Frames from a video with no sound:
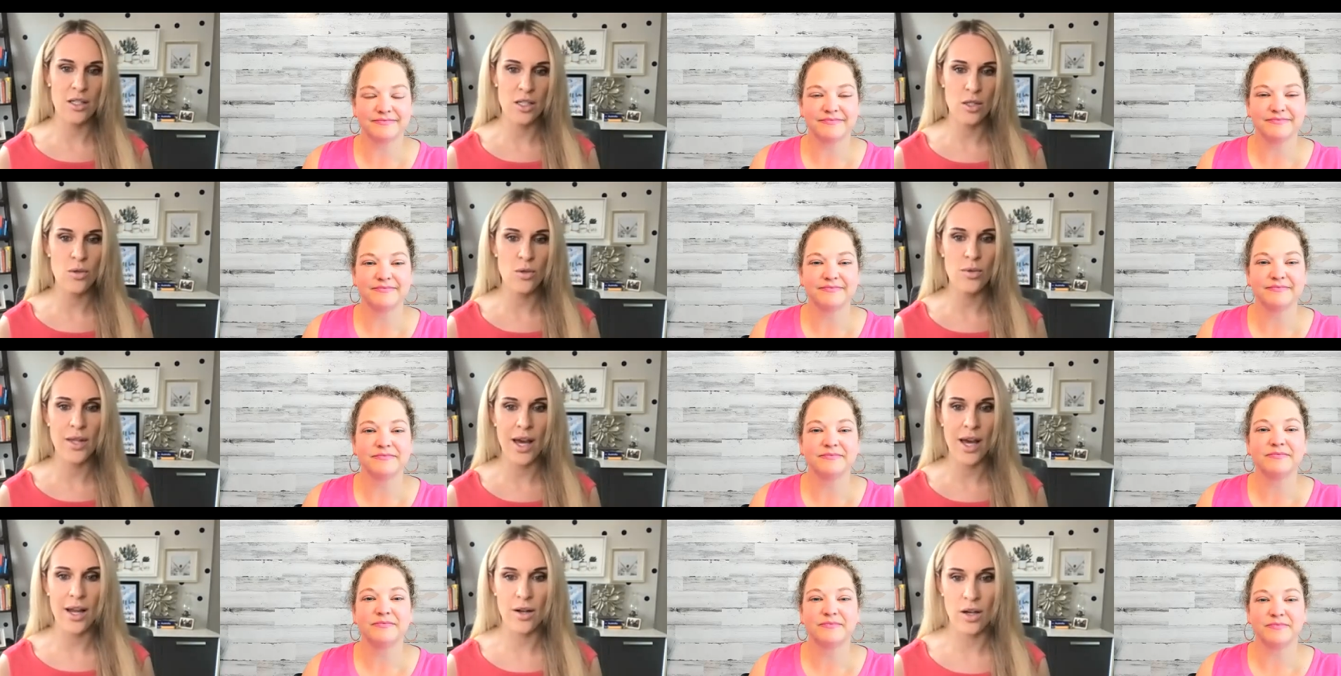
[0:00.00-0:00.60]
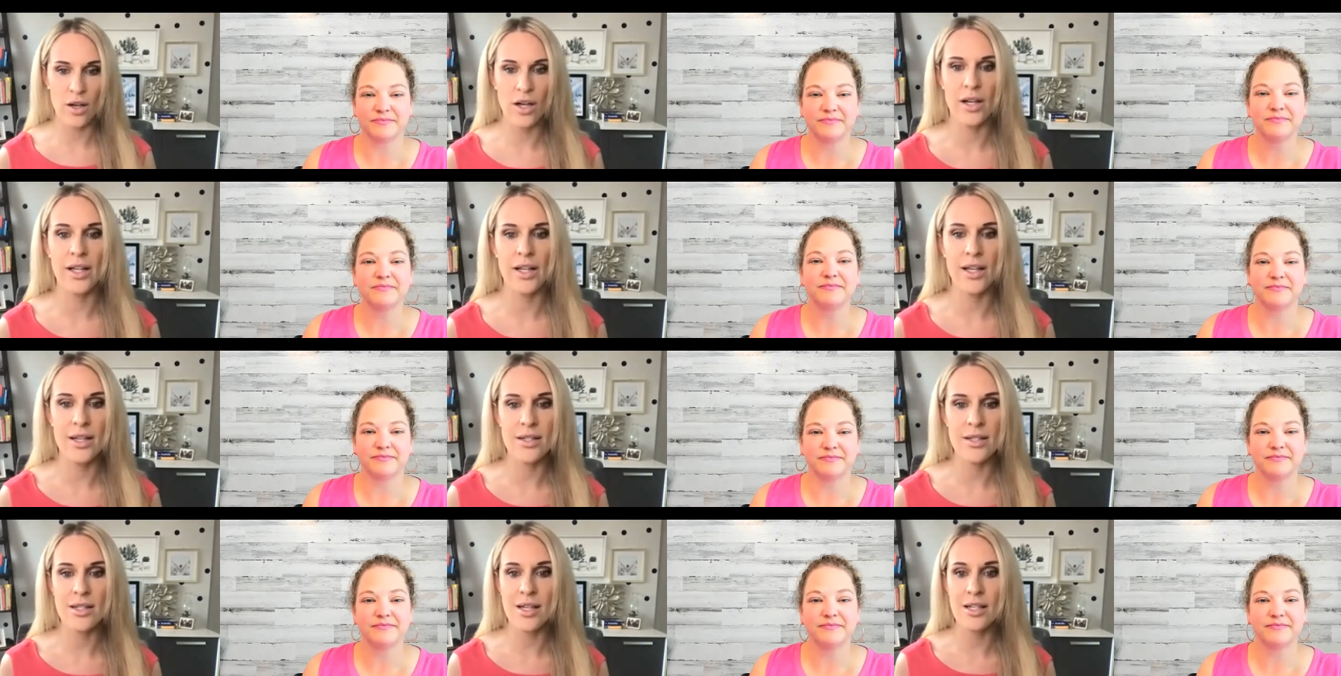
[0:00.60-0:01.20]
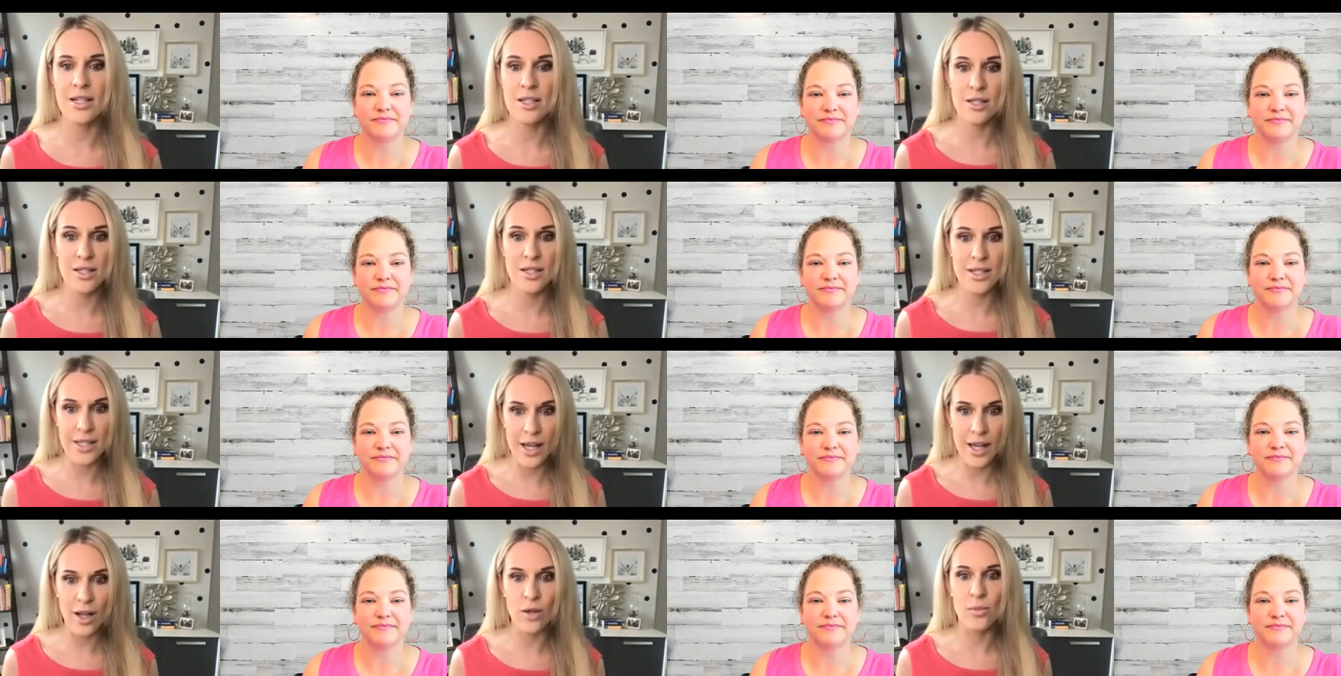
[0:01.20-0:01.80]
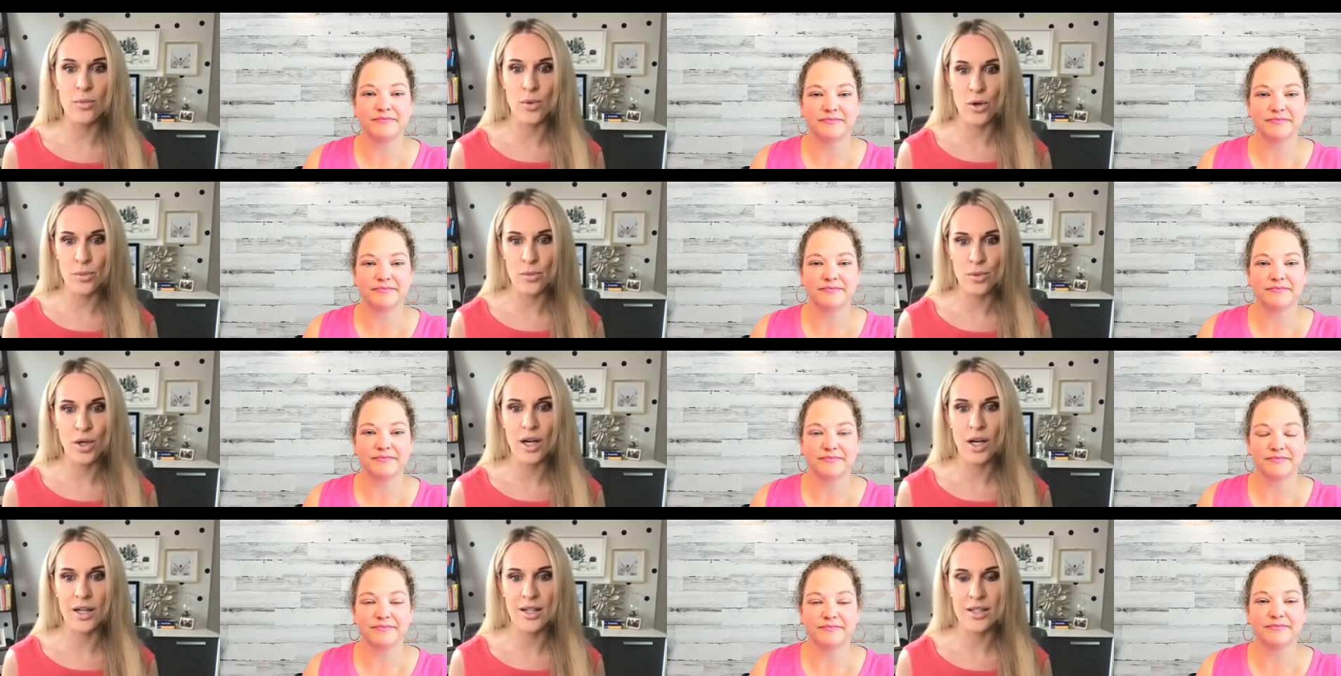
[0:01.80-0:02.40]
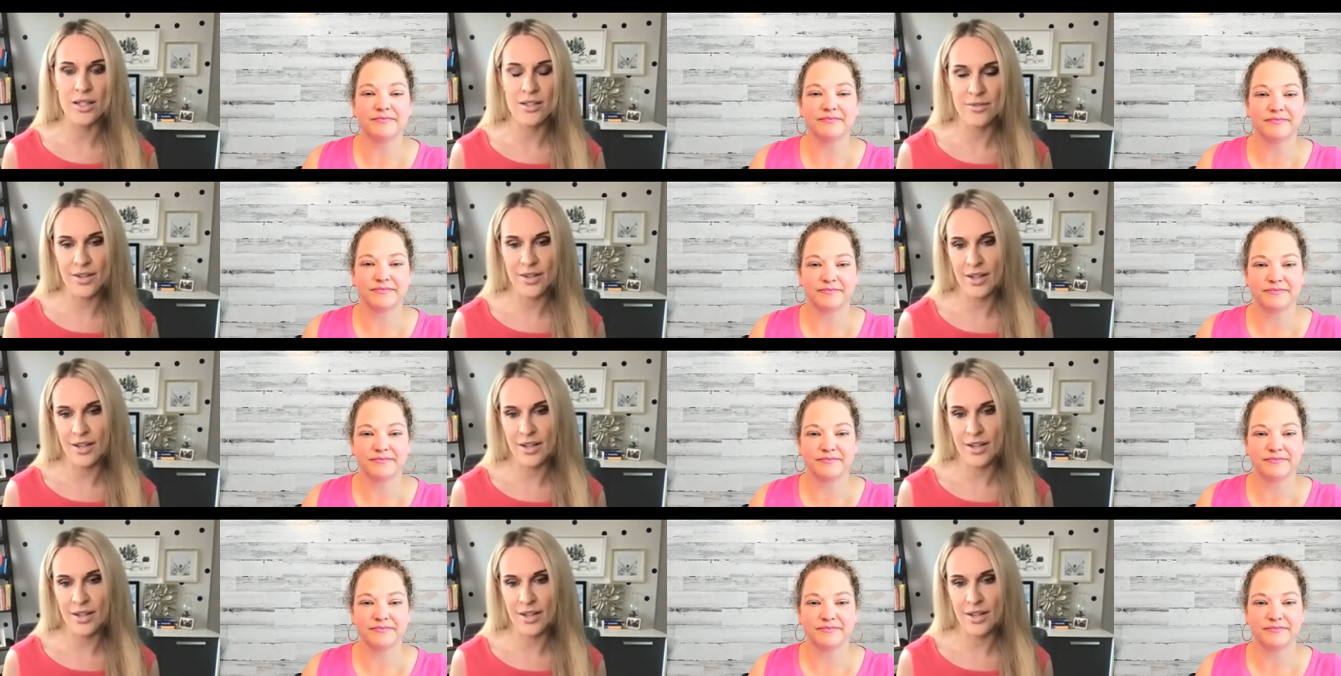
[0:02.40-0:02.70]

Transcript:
Speaker 1: to that audience and to sell more product of